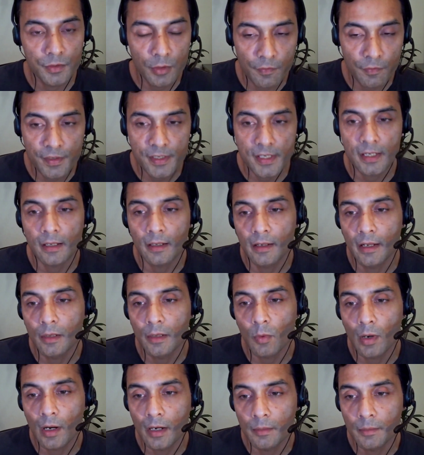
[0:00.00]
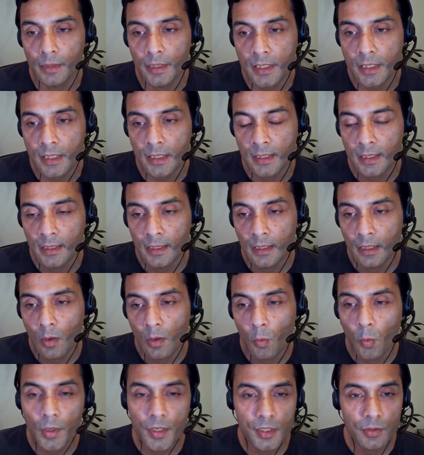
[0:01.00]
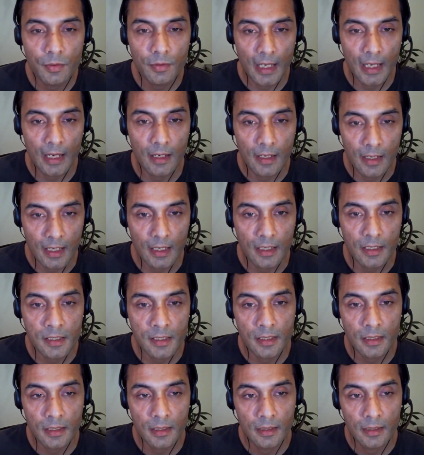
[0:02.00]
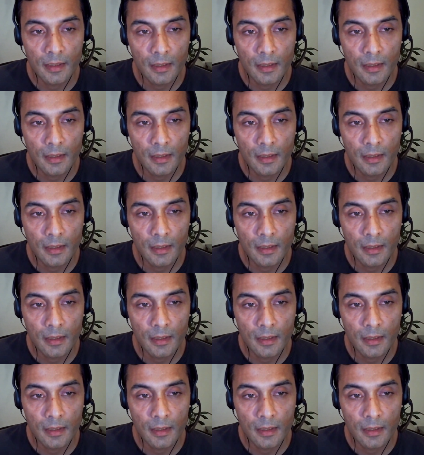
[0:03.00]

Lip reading: to the physical environment. What do they need?